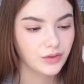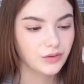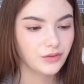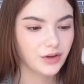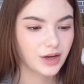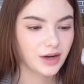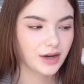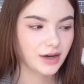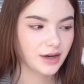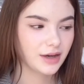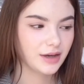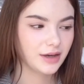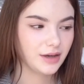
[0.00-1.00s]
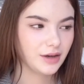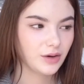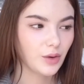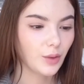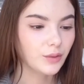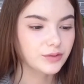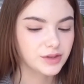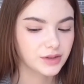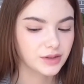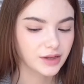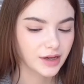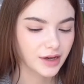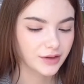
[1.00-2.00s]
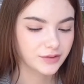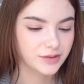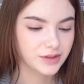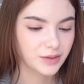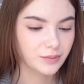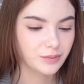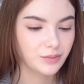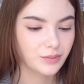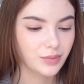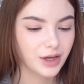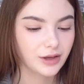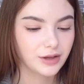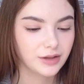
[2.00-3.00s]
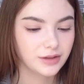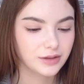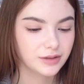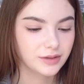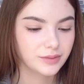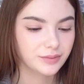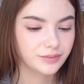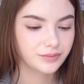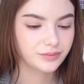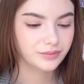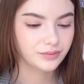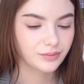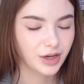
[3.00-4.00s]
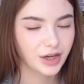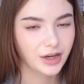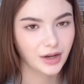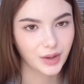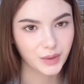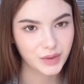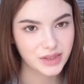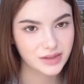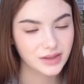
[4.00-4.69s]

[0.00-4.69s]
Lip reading: that I often have some breakouts,